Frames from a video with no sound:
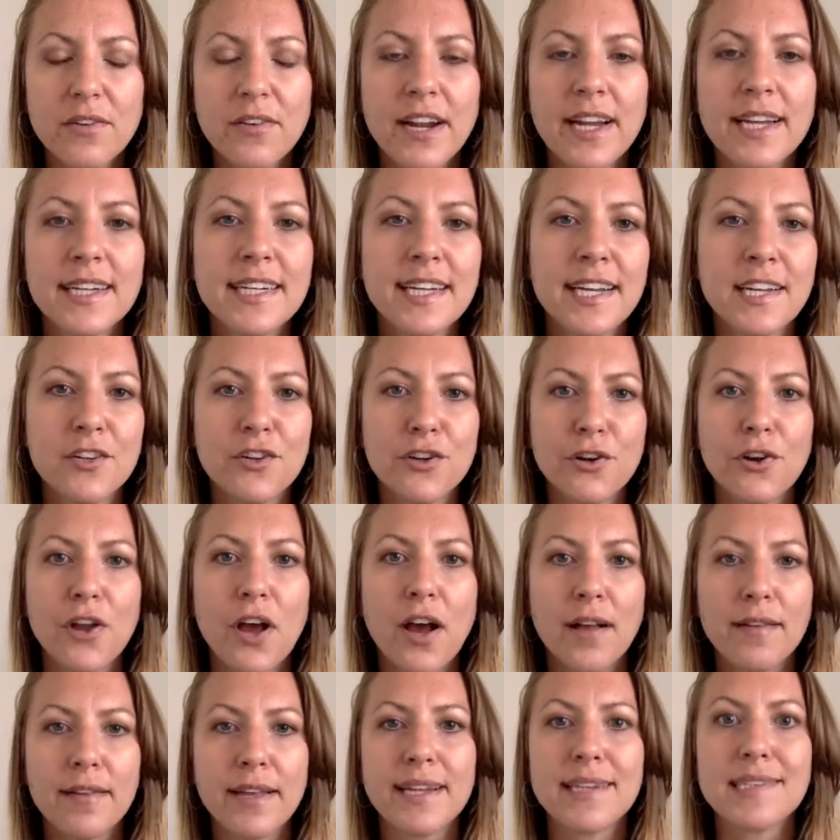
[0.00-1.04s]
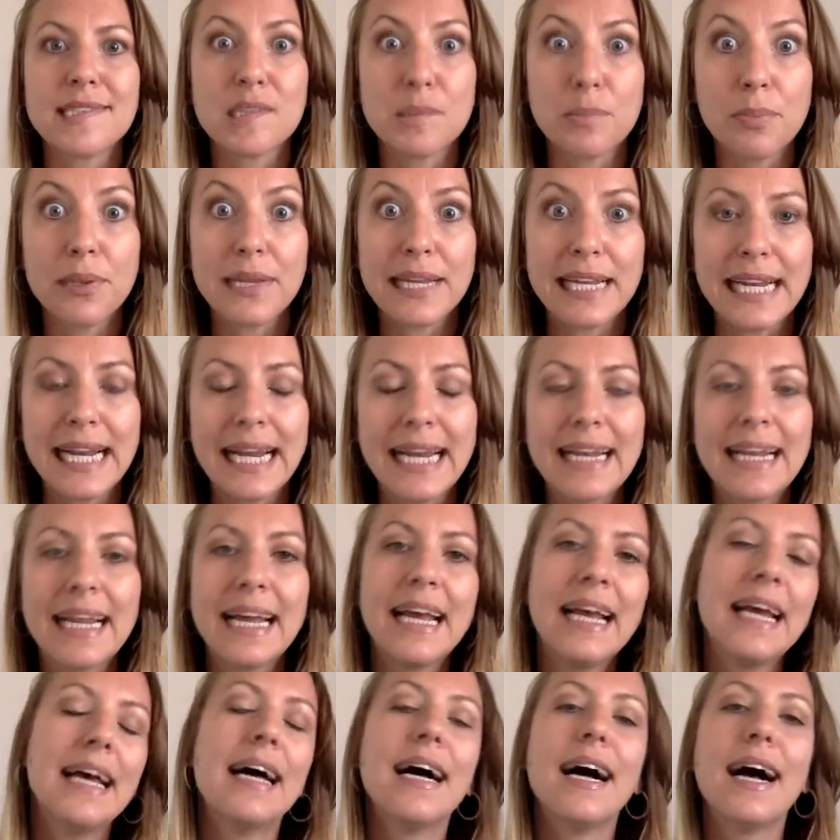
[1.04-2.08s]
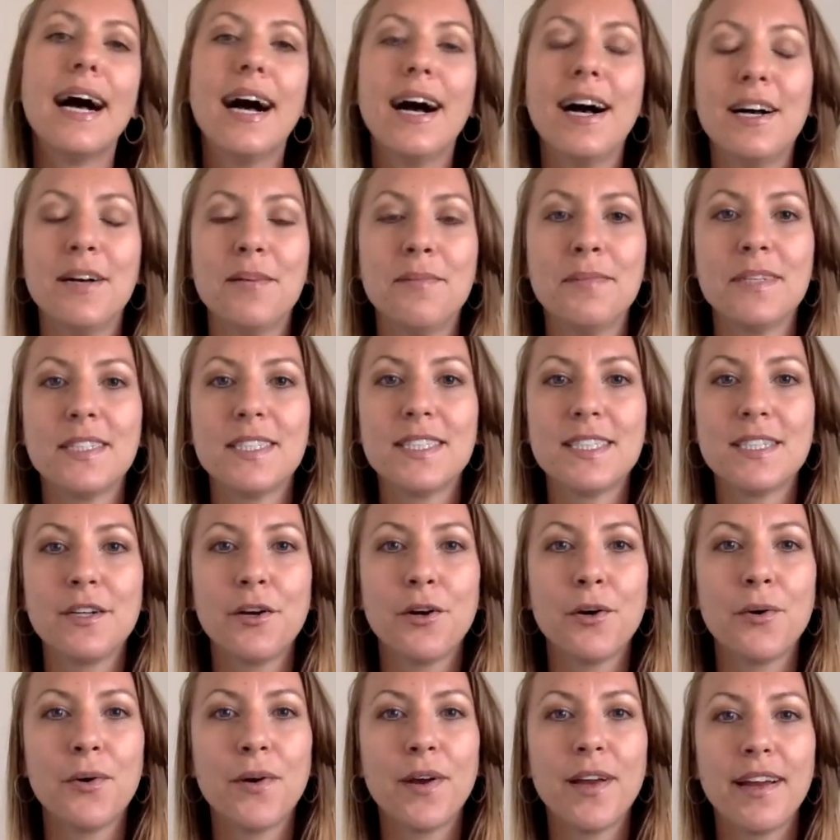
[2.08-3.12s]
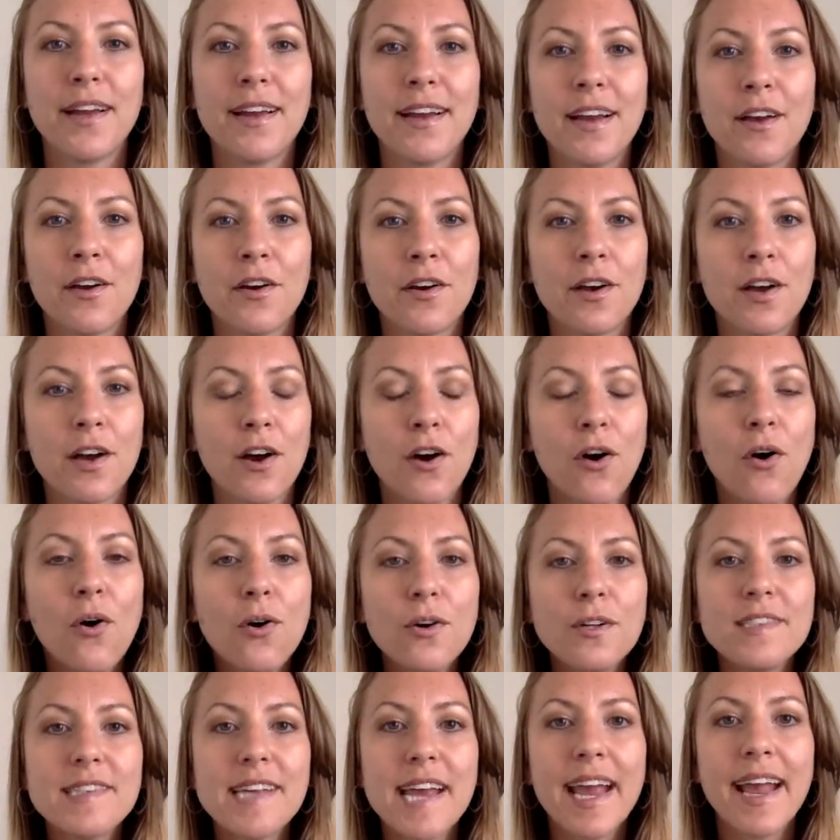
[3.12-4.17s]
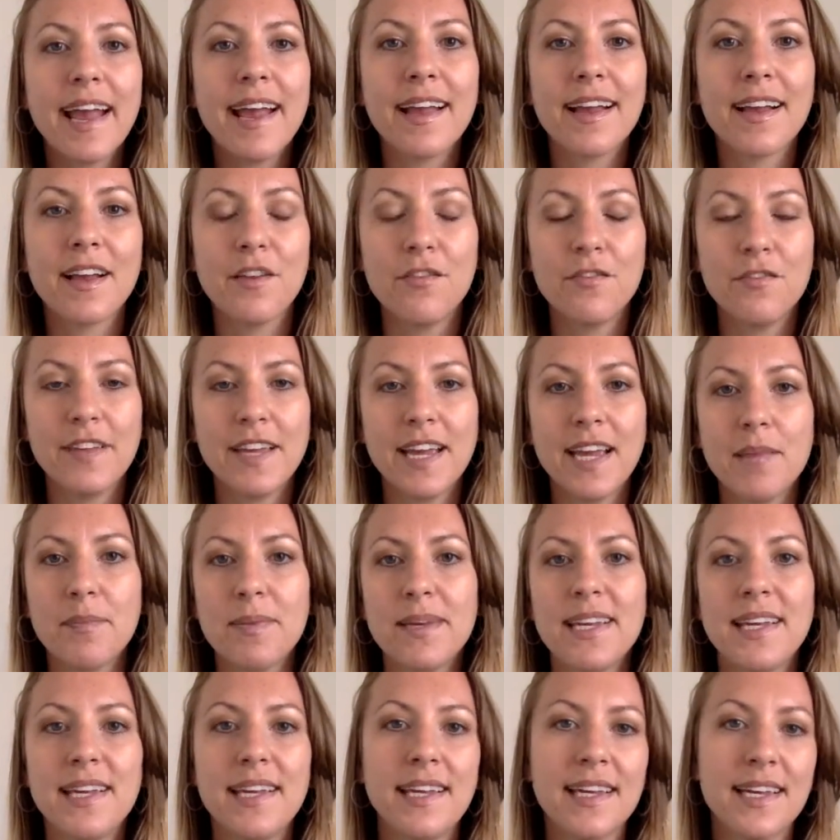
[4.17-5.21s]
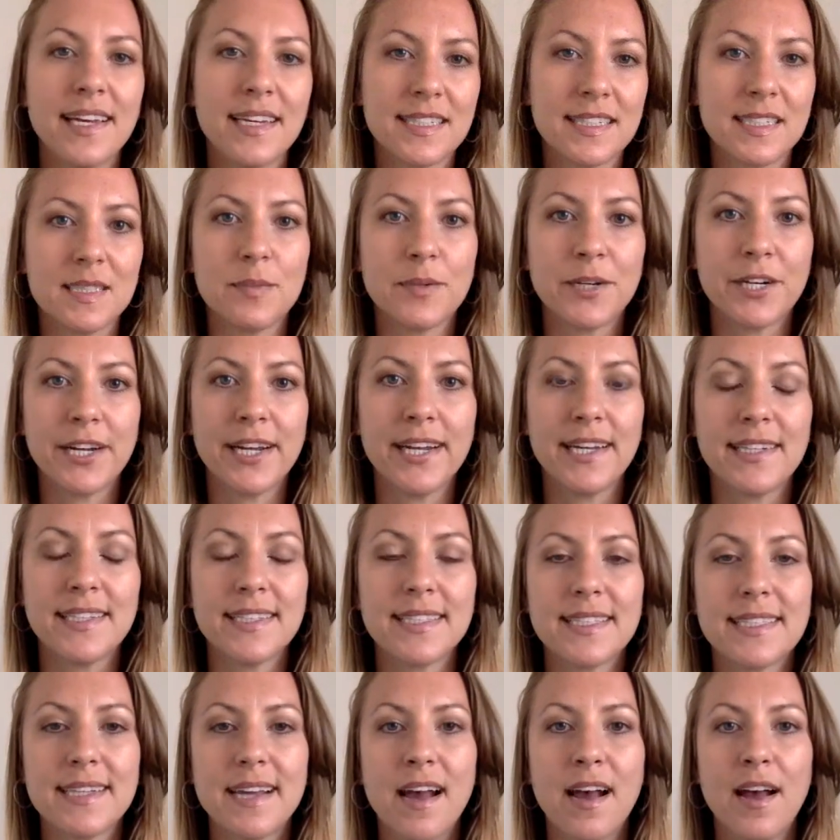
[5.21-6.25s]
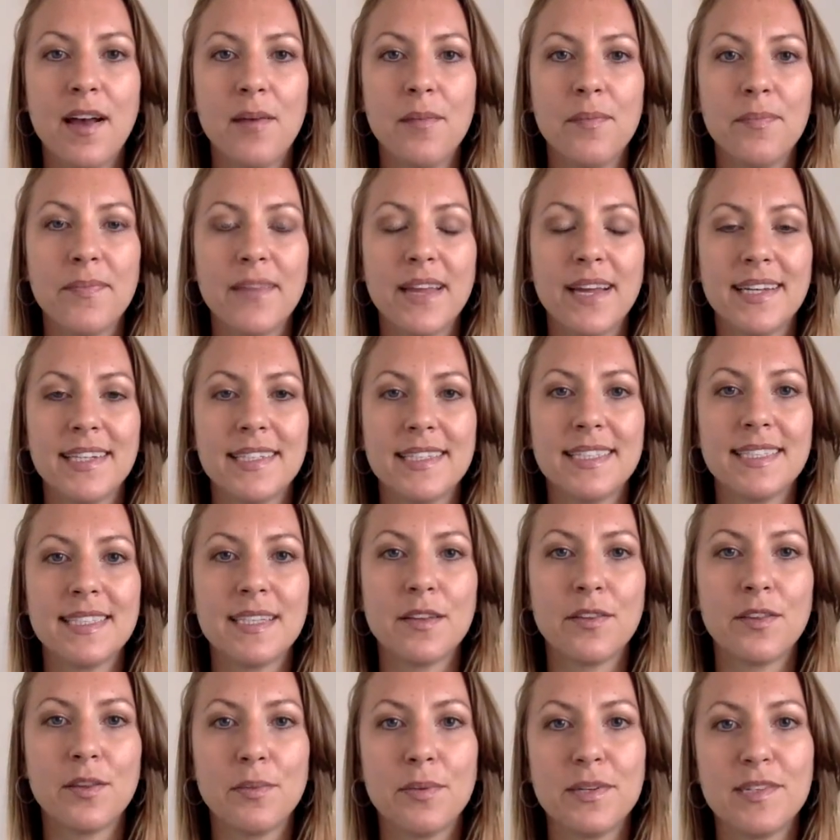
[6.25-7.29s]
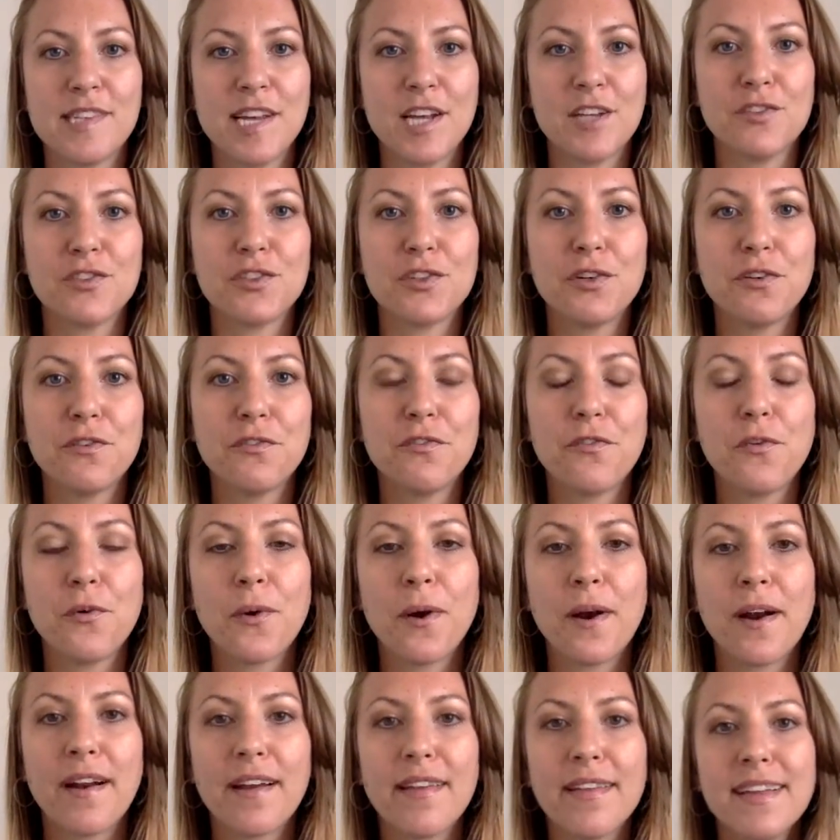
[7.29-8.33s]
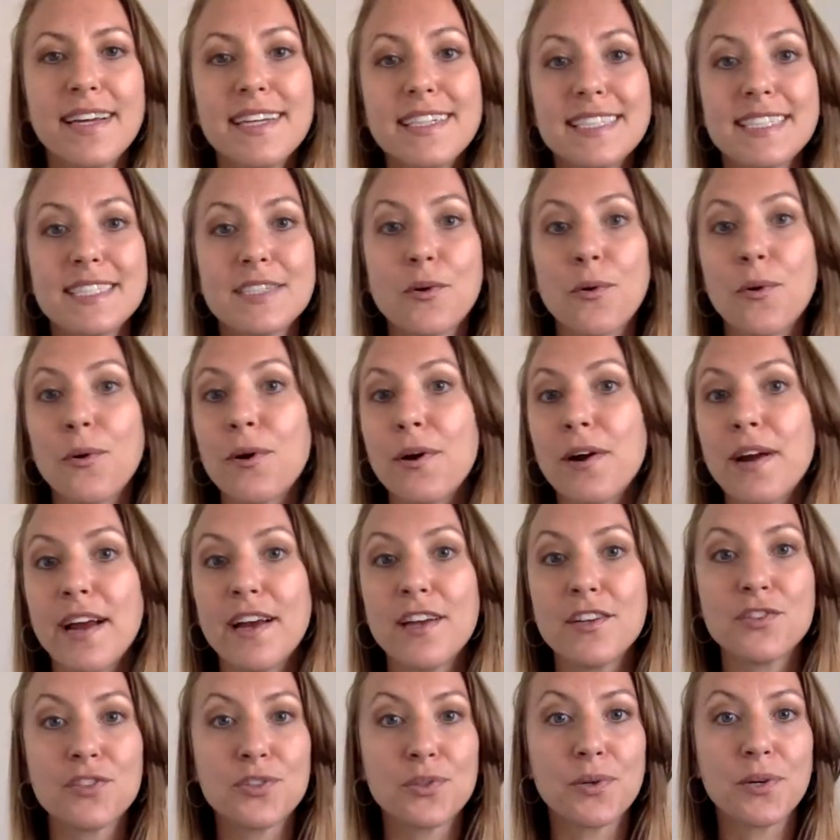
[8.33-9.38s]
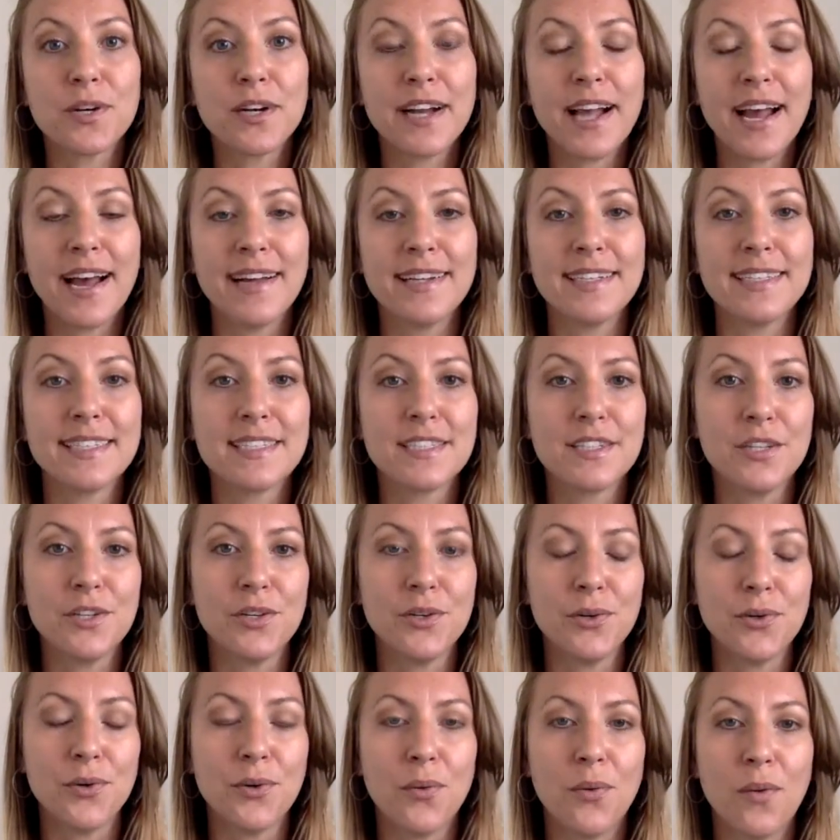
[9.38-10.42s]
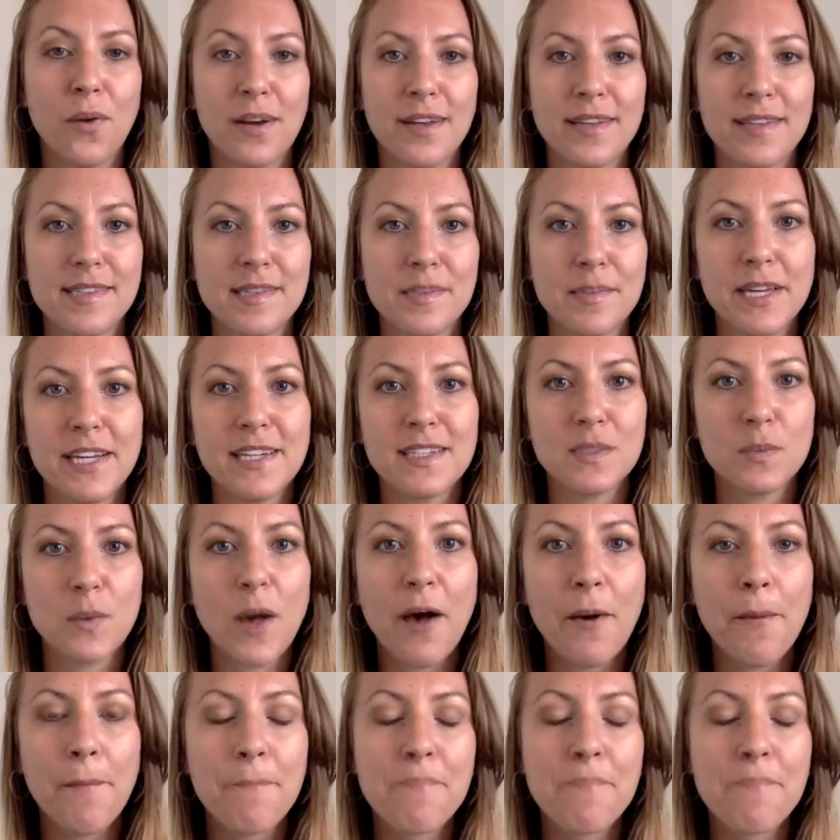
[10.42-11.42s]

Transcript: right? And you're not like depleted. So a whole day VIP experience is the potential for this, or as short as you want it to be as well.